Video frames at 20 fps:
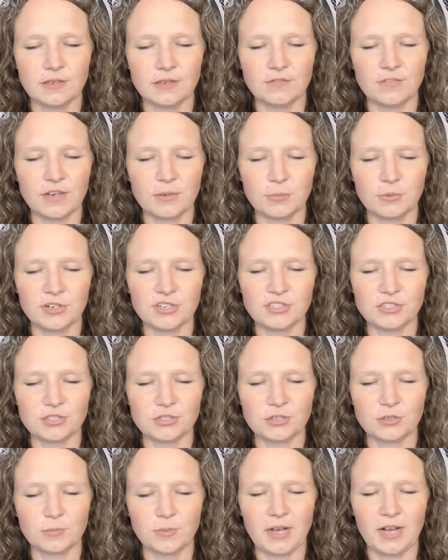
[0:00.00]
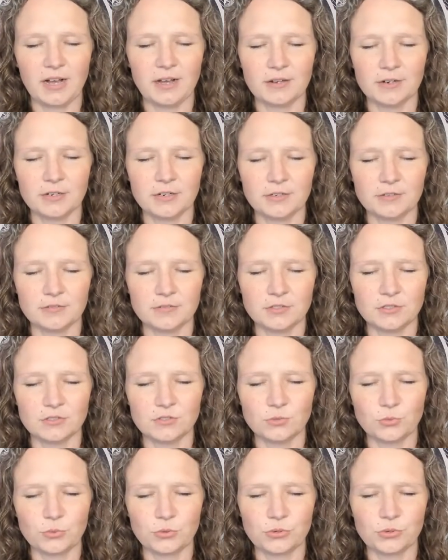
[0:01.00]
vibrational pattern of this
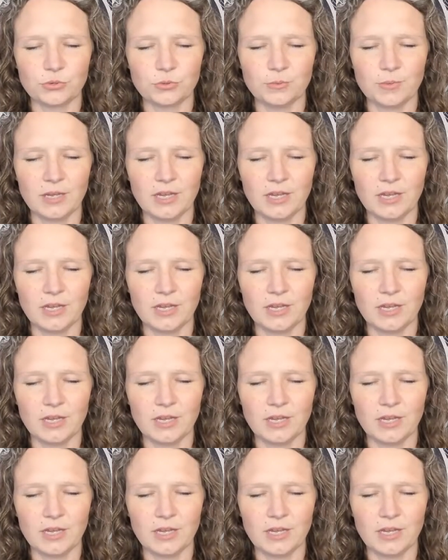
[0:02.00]
room,